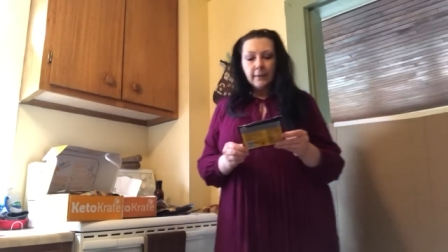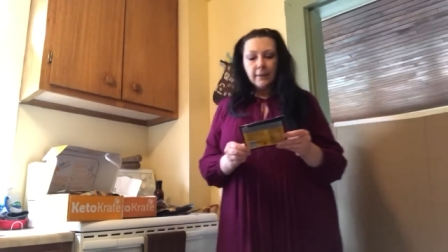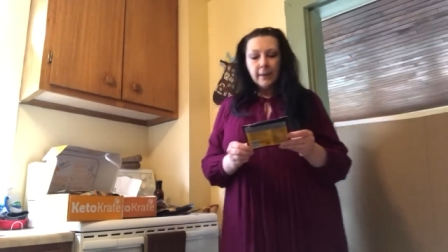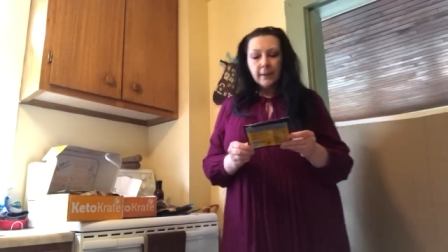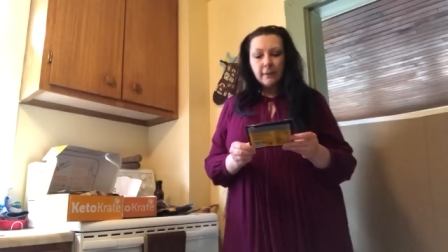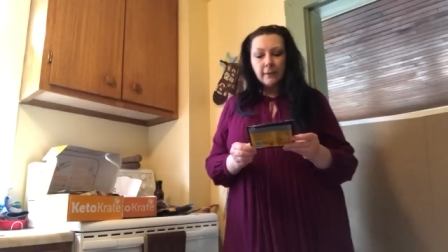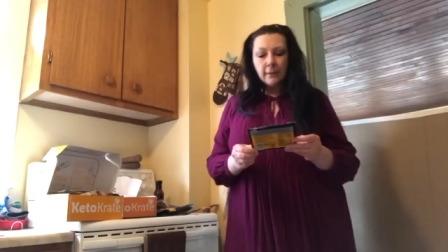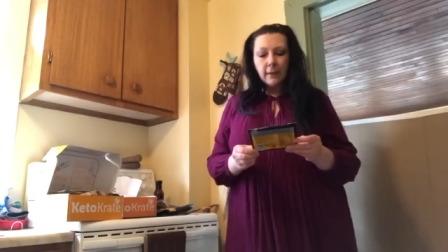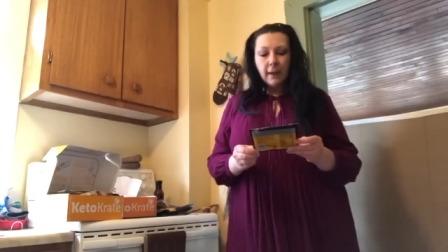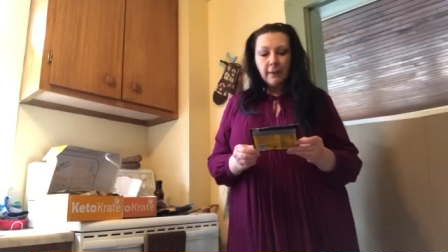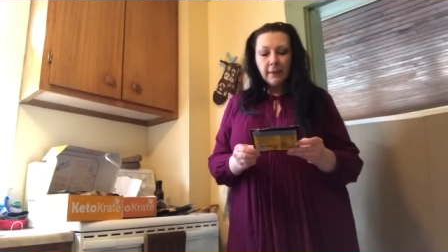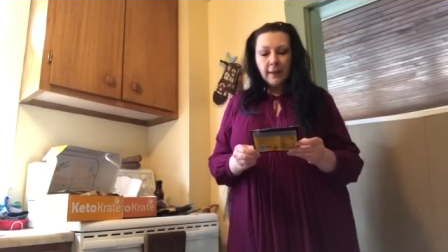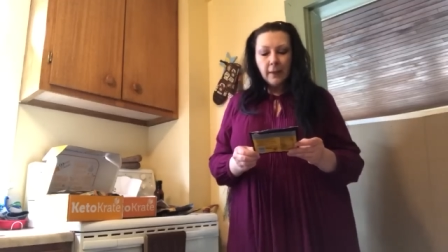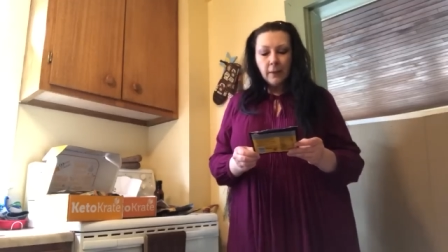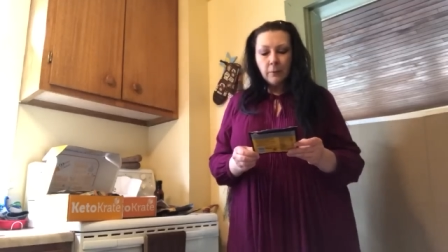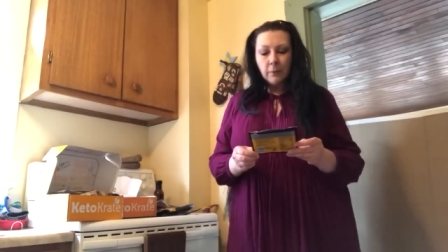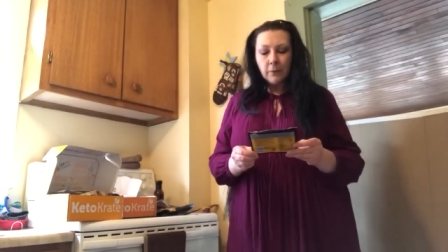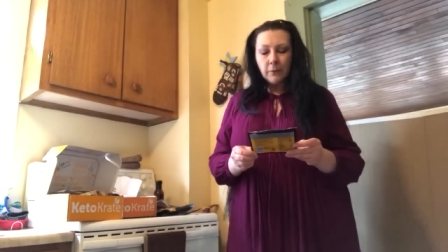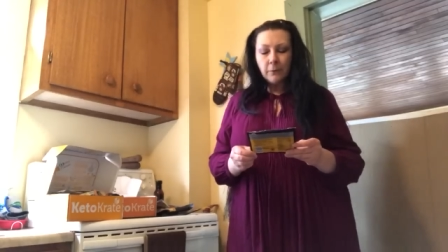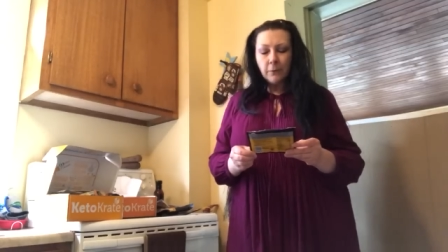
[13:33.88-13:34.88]
This, I
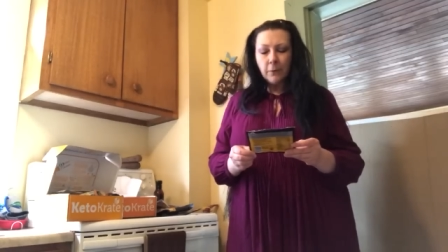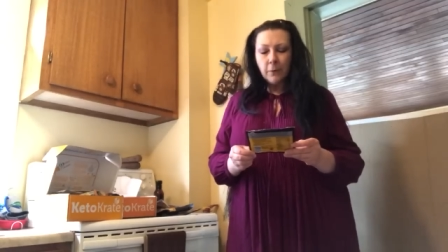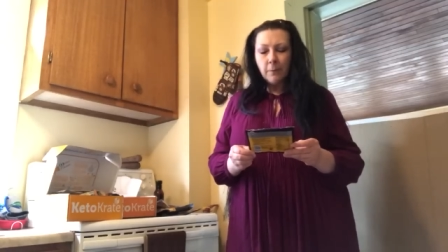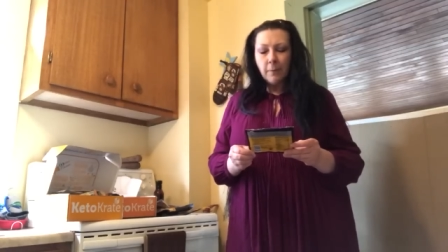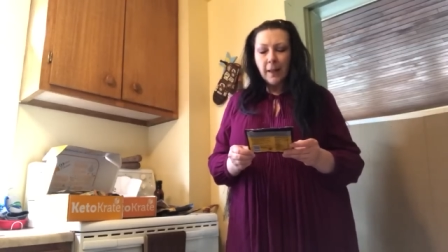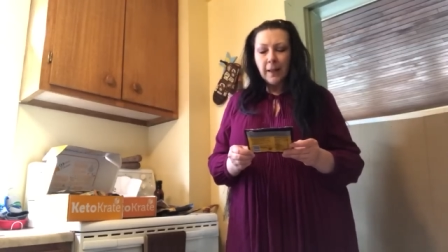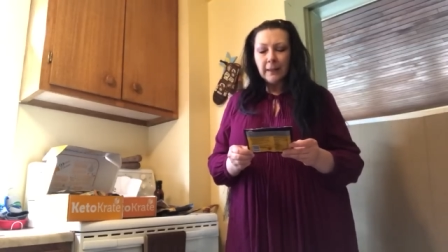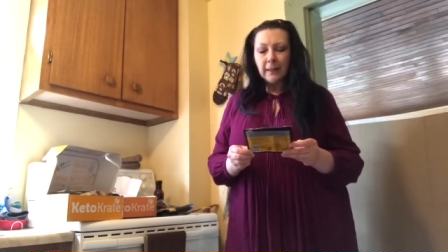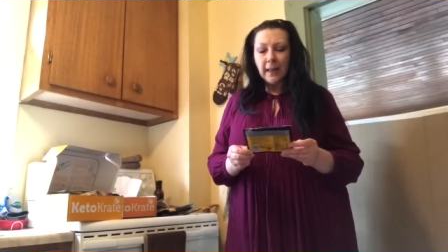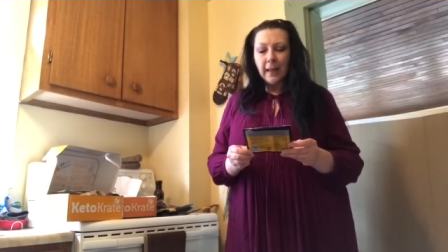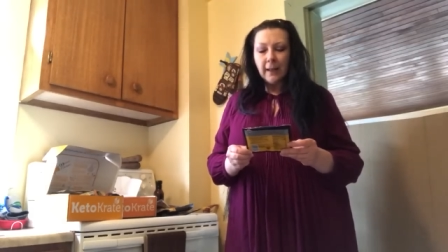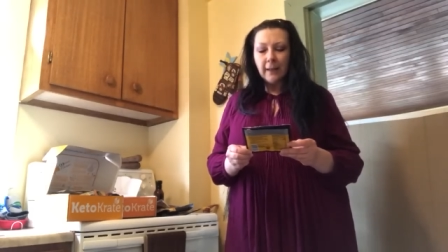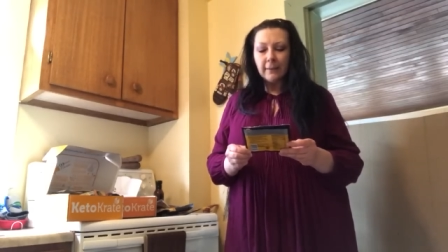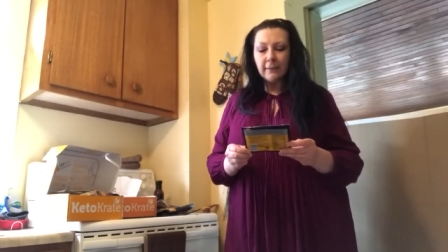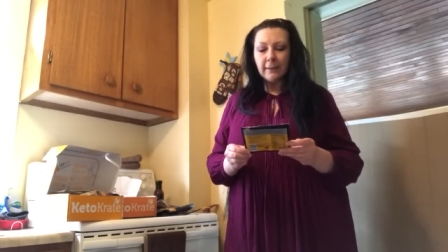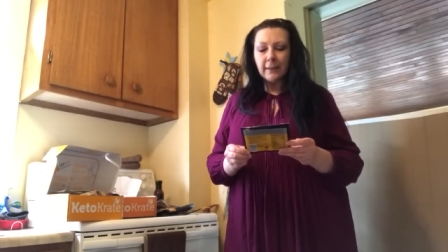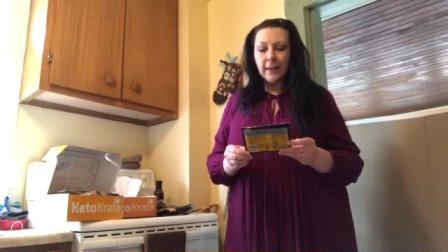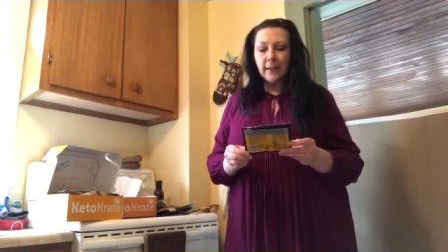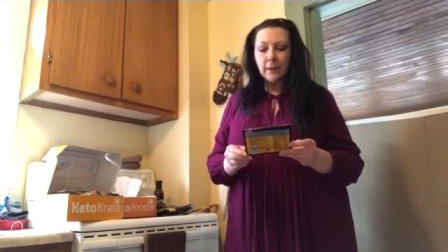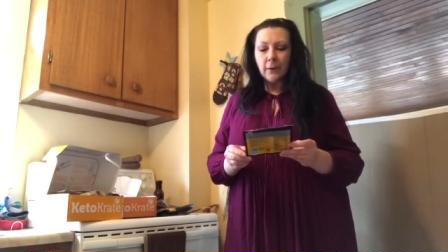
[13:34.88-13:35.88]
think, was for my
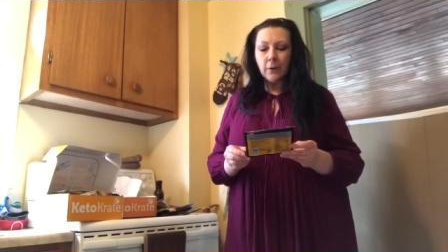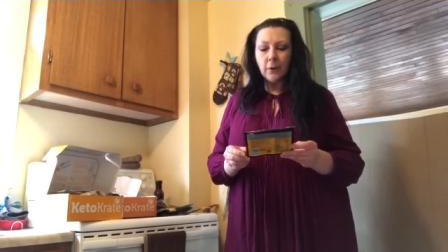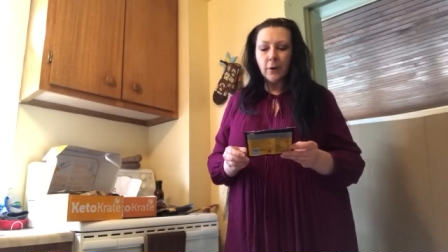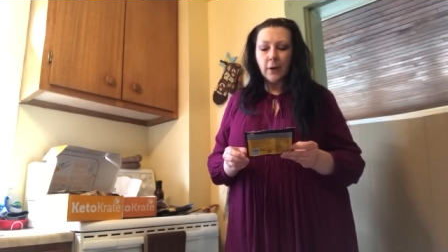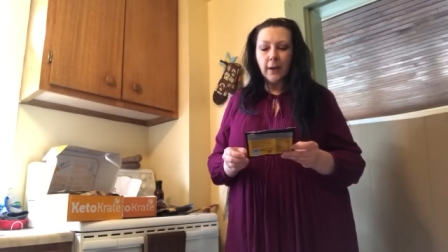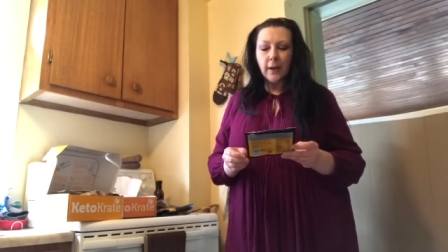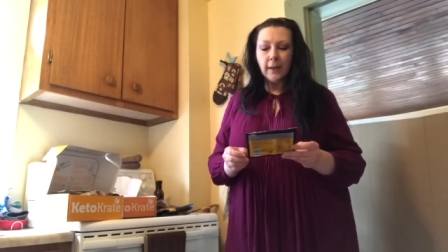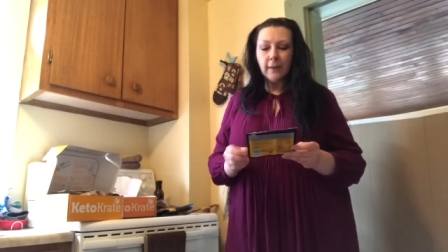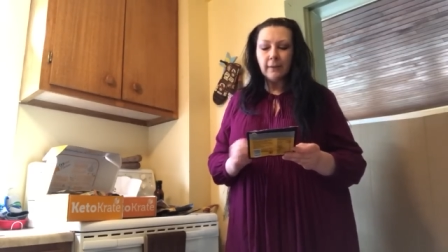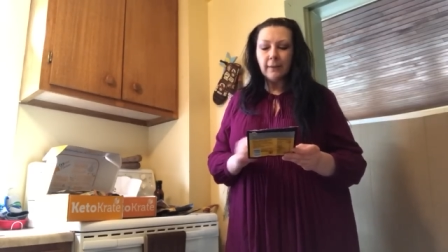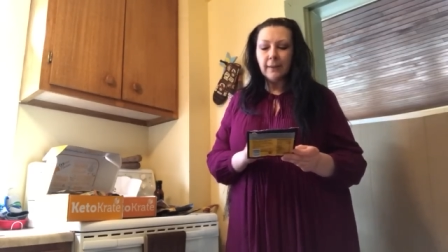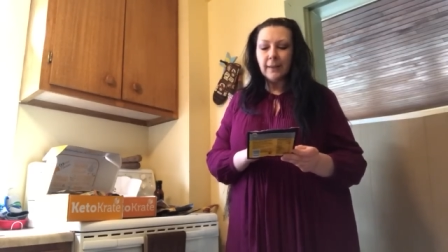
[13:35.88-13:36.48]
last Keto Krate.